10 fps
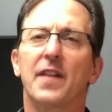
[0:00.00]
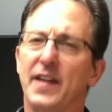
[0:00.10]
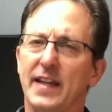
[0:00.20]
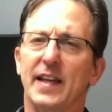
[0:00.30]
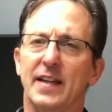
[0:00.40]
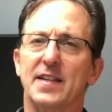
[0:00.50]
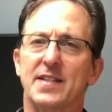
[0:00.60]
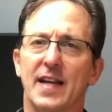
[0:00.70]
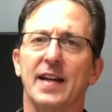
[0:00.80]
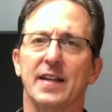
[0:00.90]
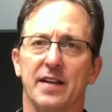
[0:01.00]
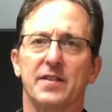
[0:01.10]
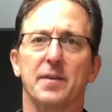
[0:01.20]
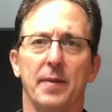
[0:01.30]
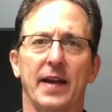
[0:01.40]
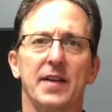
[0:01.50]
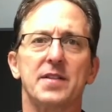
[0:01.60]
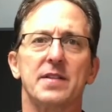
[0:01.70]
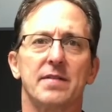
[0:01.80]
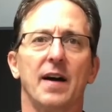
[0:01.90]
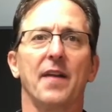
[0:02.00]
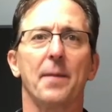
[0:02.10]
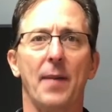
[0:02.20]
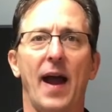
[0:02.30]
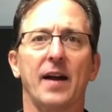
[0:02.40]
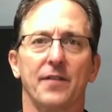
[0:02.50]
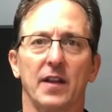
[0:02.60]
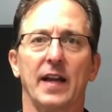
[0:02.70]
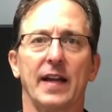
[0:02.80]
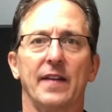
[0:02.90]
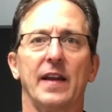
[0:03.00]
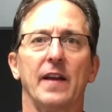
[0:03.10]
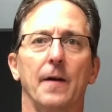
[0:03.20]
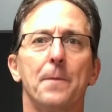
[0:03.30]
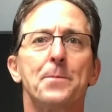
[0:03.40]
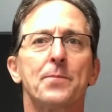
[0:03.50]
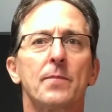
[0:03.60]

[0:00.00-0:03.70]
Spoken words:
The Achilles tendon is the biggest, on the back of the leg and the heel.